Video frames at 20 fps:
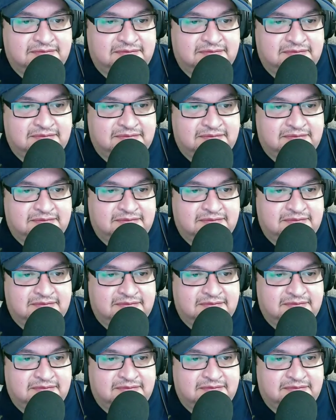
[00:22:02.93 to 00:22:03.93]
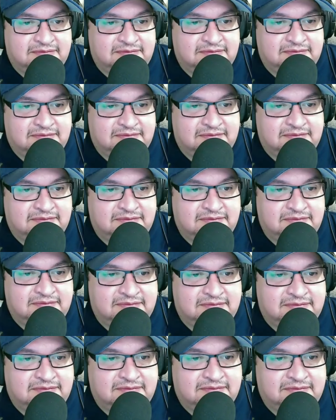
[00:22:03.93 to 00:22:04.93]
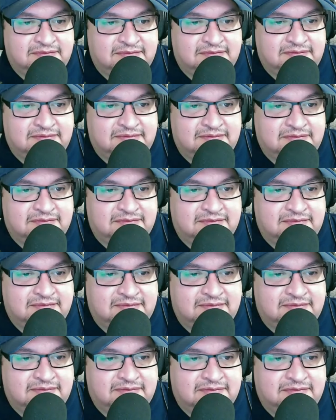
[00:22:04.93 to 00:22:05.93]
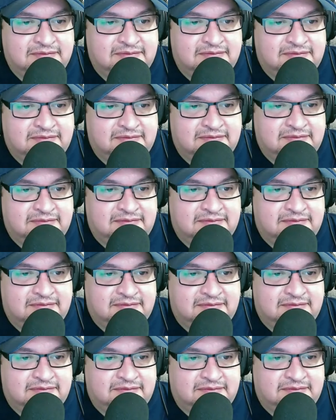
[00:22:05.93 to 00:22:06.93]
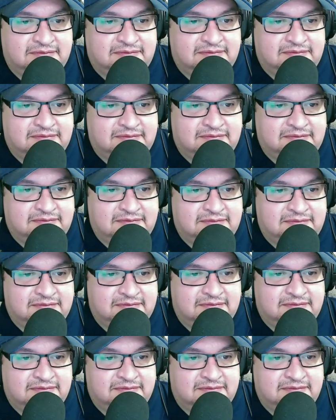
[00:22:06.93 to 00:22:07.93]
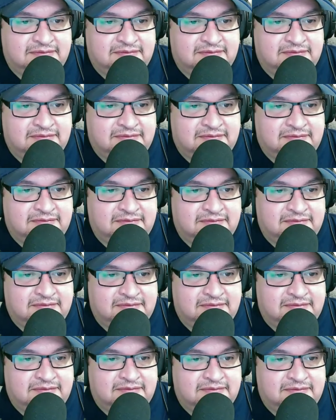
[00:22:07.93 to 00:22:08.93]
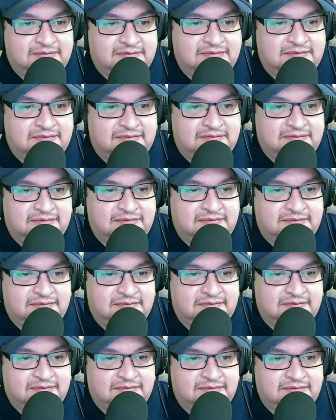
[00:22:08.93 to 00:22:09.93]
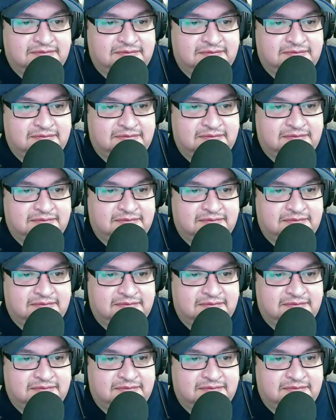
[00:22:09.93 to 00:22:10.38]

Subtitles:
This person isn't speaking.